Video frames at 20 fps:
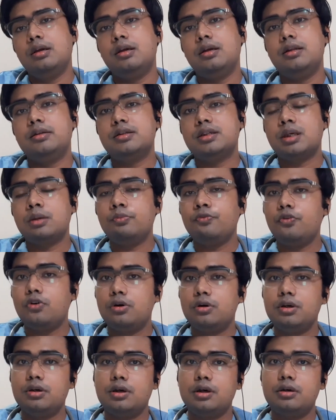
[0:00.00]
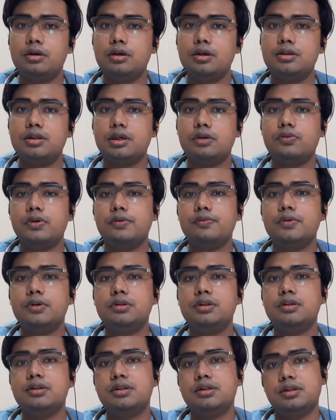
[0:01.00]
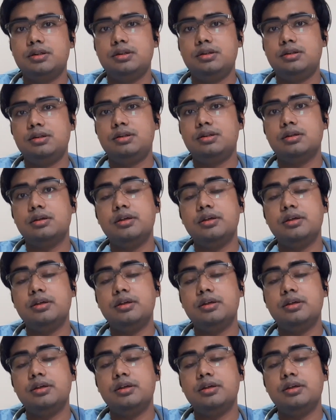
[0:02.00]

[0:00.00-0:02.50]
In some foreign countries, however, this is